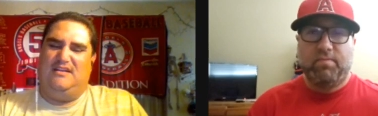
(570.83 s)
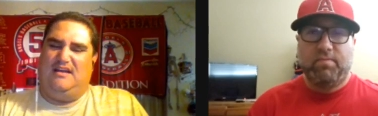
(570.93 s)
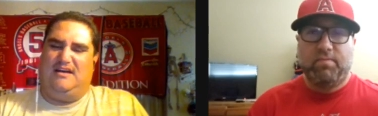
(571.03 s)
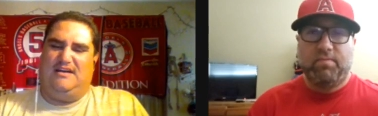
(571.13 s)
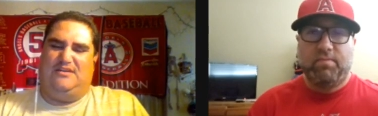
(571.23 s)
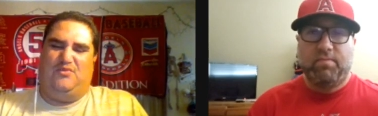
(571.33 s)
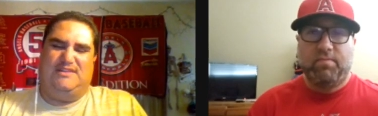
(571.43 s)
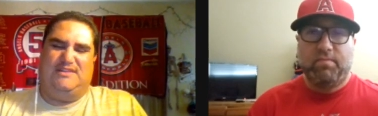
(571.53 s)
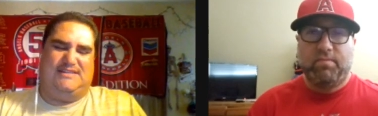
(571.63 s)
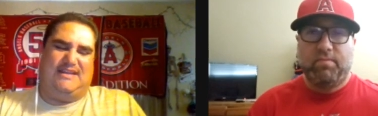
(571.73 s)
Speaker 1: uh,
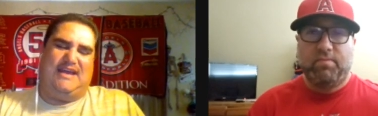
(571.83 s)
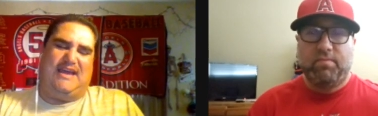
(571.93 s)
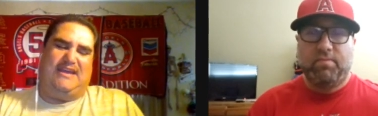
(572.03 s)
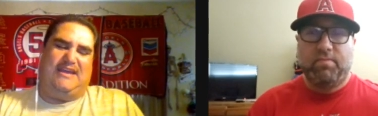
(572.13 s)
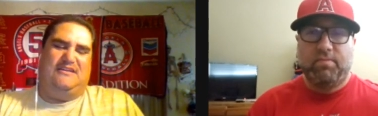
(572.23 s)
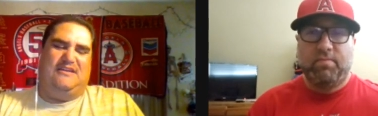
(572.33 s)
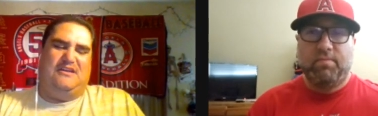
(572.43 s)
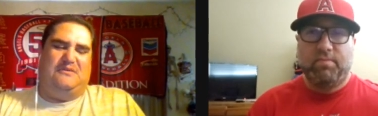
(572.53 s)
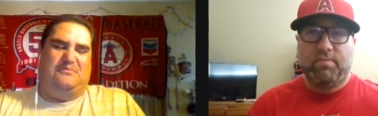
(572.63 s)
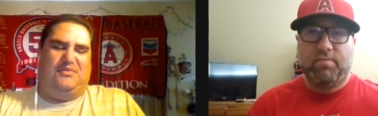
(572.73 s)
Wednesday night.
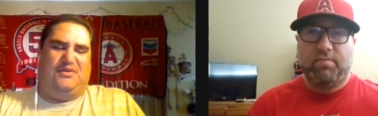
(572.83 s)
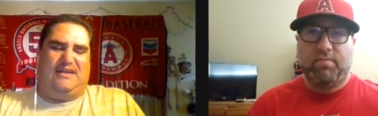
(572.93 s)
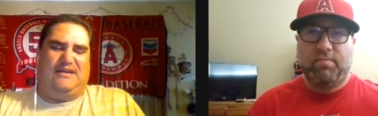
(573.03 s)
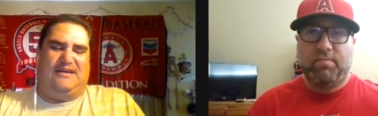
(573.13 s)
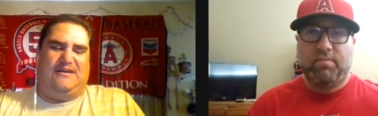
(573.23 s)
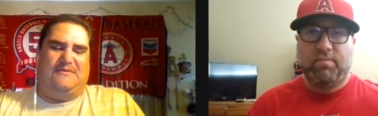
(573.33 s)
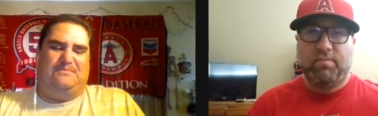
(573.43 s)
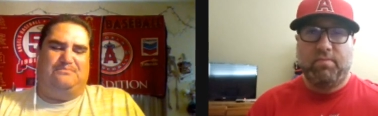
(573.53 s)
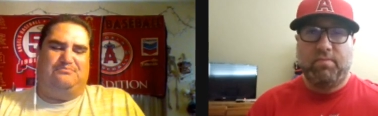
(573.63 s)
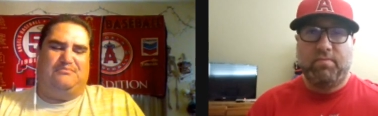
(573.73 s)
But
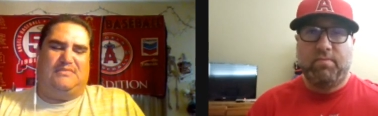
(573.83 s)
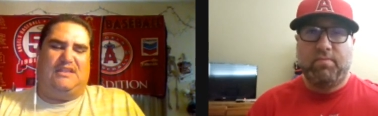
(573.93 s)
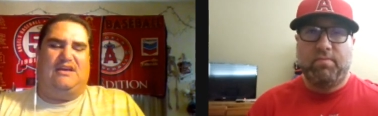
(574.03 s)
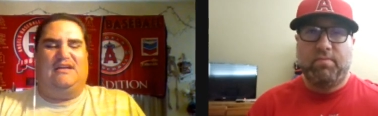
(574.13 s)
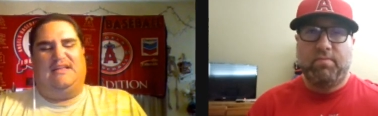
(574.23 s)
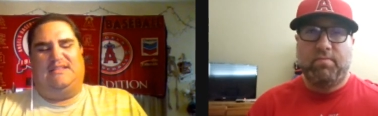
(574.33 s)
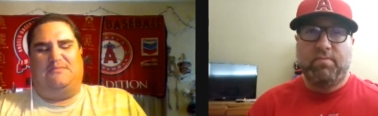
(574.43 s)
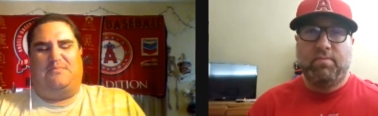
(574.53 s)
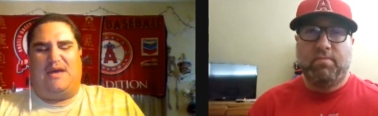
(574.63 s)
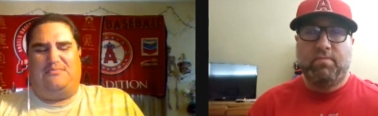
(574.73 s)
um, the and the
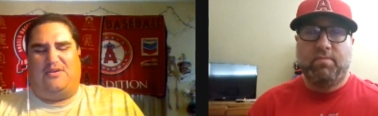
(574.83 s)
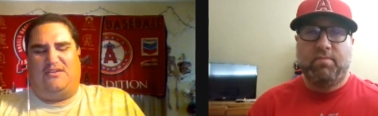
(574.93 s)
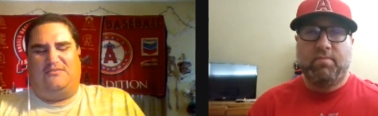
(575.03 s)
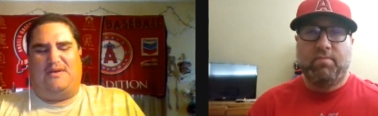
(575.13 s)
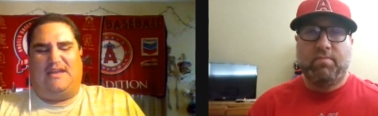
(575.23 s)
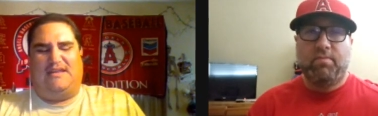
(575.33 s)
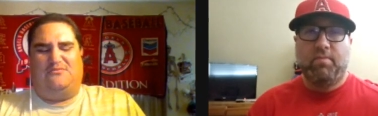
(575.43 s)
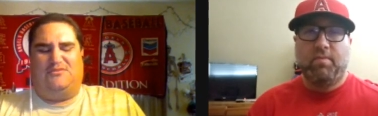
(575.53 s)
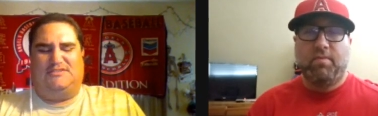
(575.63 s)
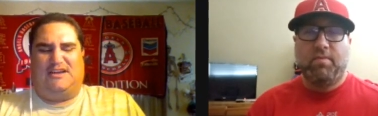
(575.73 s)
bad part about it, and
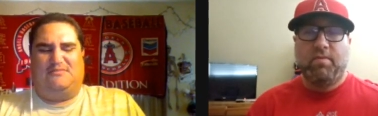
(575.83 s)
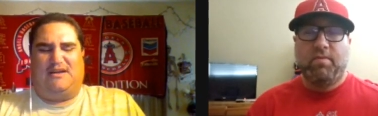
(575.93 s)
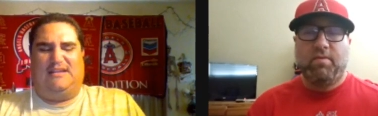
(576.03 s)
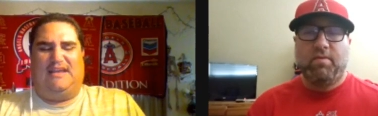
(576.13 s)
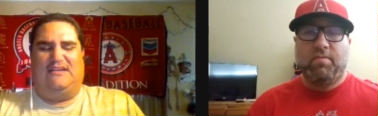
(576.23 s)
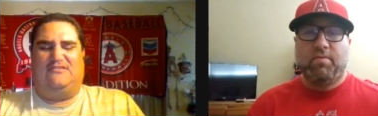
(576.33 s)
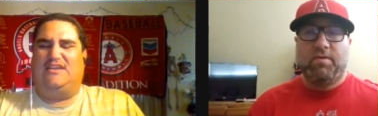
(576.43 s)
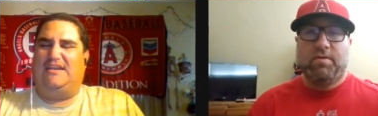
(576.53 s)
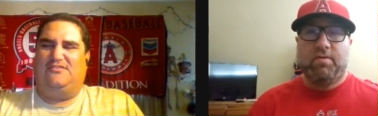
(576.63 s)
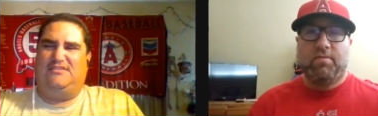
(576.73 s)
we'll talk about later.
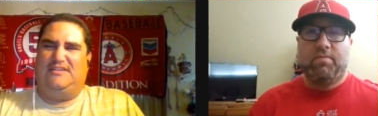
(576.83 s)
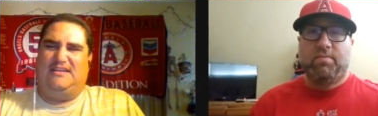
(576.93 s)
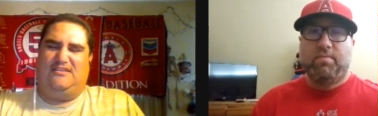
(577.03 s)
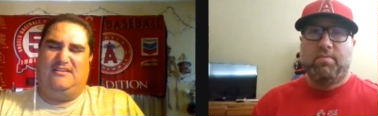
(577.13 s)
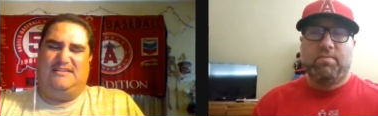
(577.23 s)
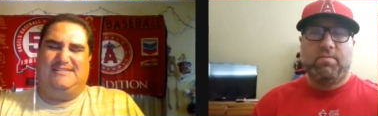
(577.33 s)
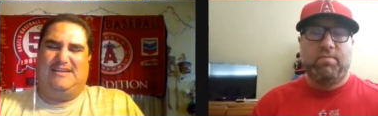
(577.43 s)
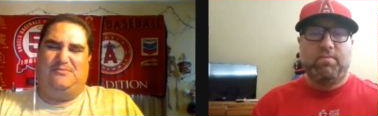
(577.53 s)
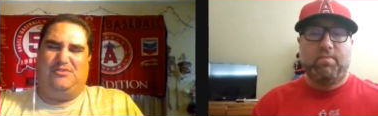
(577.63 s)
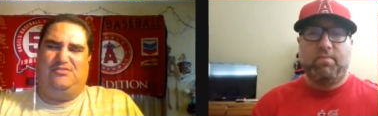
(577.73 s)
Neto did hurt his
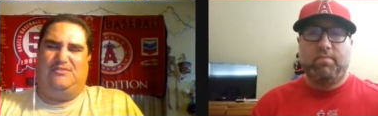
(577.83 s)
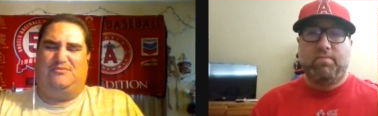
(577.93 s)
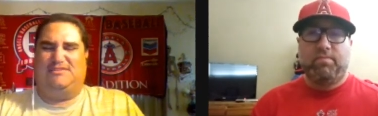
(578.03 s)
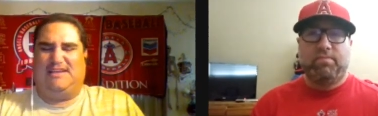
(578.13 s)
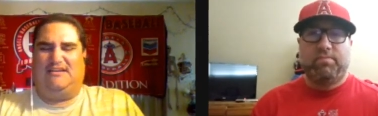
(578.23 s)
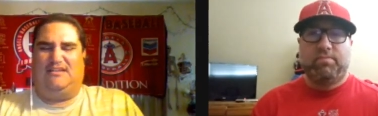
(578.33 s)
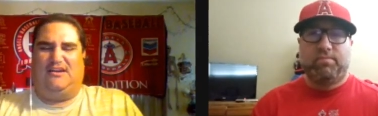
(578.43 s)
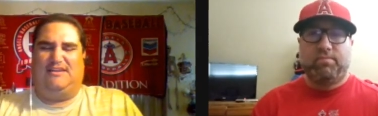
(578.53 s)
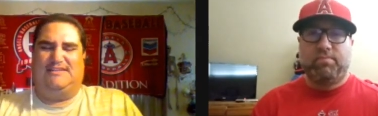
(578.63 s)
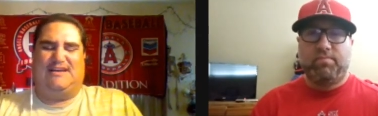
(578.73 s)
elbow, and we'll see how
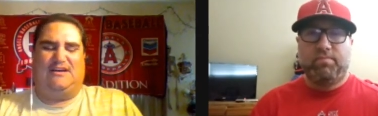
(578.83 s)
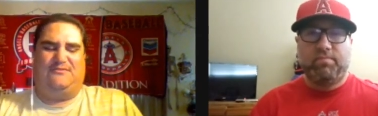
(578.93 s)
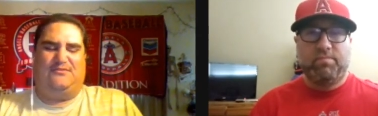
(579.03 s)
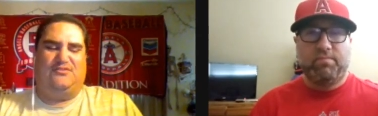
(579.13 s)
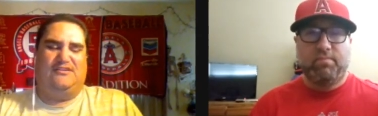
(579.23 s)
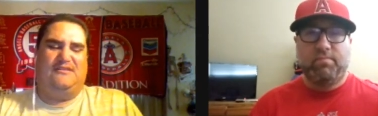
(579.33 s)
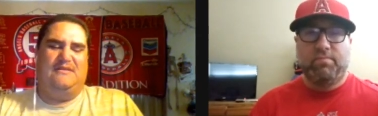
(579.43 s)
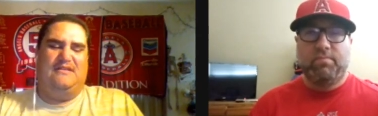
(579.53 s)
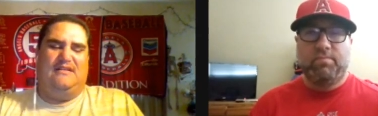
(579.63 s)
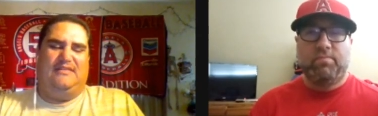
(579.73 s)
long he's out for.
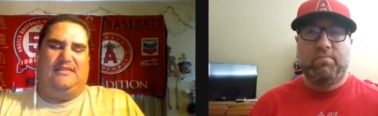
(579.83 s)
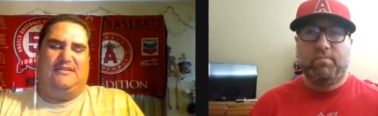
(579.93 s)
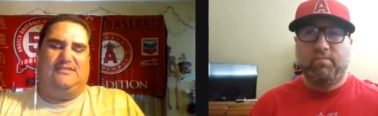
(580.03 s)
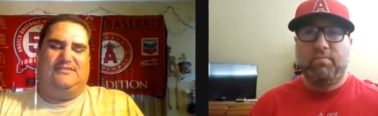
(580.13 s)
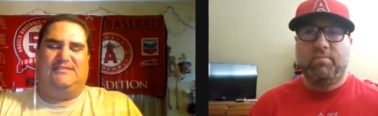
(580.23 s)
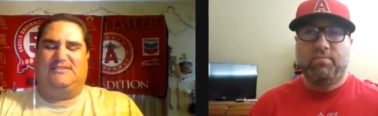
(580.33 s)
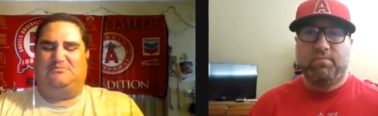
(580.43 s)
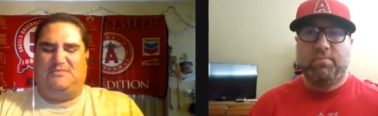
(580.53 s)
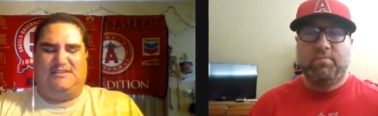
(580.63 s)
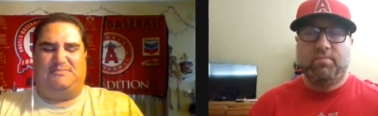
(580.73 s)
There's
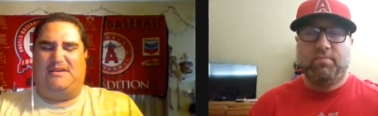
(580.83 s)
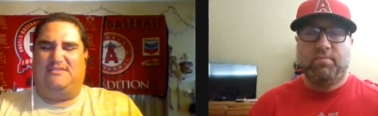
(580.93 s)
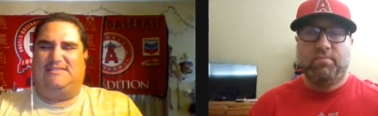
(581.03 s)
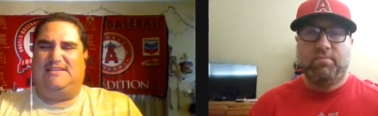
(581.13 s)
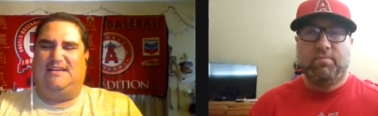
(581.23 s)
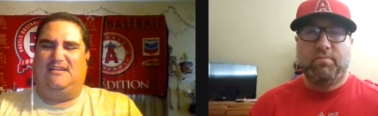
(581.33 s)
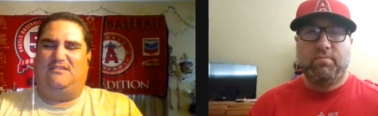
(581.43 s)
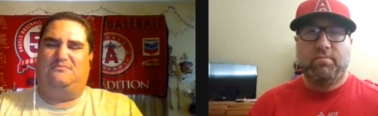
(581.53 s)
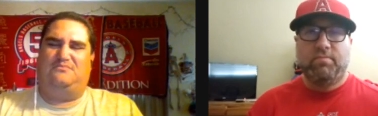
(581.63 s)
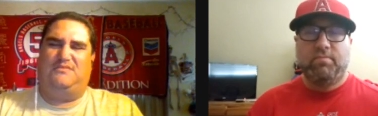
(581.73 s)
disparity
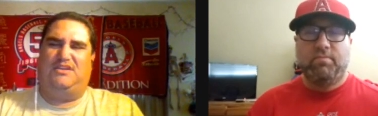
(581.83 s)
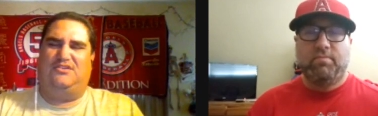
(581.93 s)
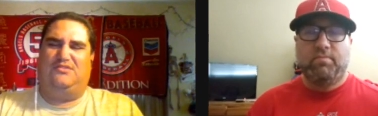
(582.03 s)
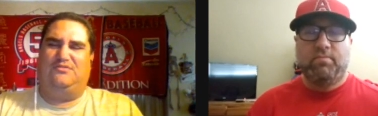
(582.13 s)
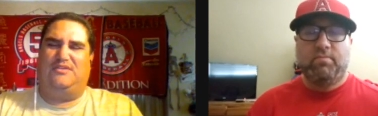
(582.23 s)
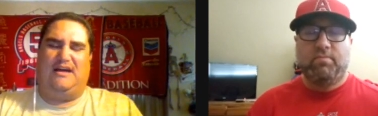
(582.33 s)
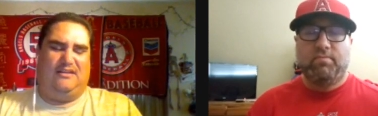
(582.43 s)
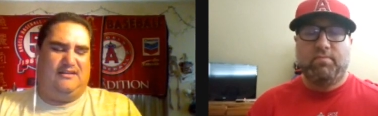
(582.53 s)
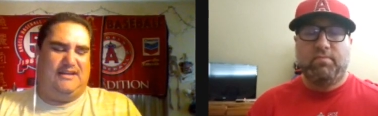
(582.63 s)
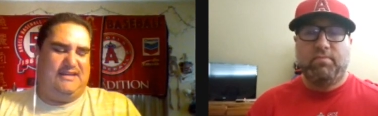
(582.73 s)
on you know how
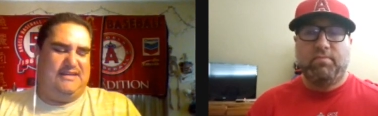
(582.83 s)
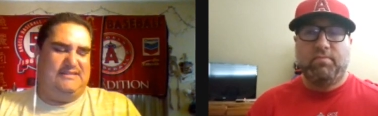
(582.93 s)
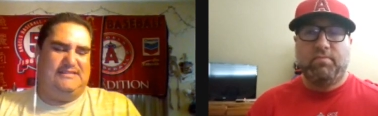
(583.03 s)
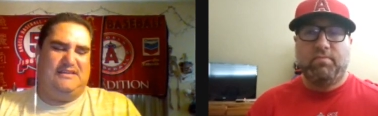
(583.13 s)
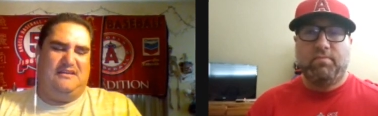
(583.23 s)
long it is.